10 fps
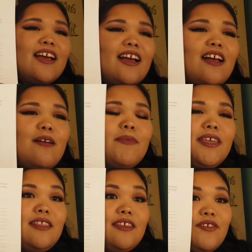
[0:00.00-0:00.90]

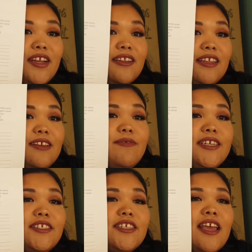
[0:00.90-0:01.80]
in the Oneida
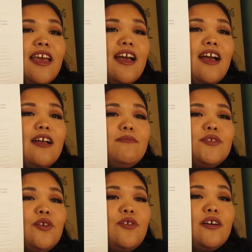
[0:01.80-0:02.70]
language.
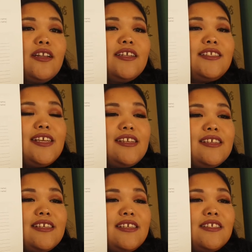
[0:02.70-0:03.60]
So onkanate
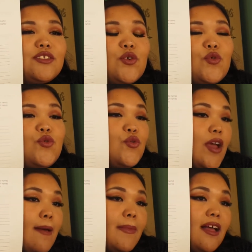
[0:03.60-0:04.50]
na'i, so who
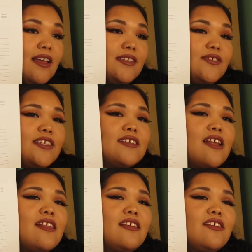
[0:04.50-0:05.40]
am I? So that's
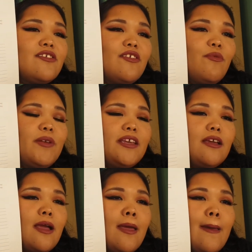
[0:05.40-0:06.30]
kind of your
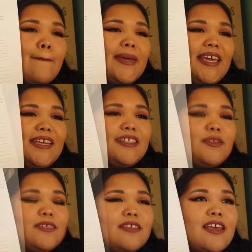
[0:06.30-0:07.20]
opening
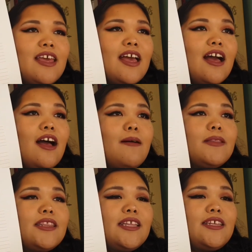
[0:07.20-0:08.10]
page,
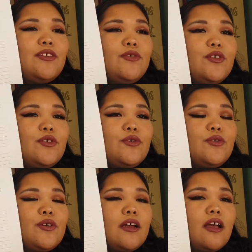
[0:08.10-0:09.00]
letting you
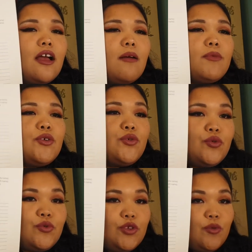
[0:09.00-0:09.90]
know
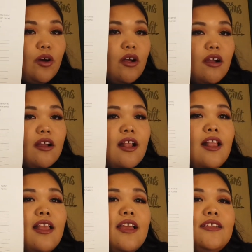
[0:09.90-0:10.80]
who you are.
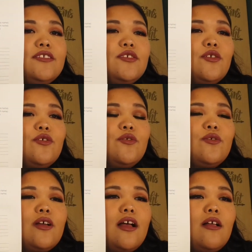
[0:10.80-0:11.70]
And
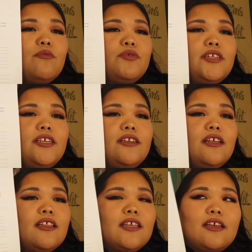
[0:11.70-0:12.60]
so I'll put
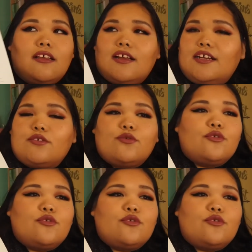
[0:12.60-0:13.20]
in an actual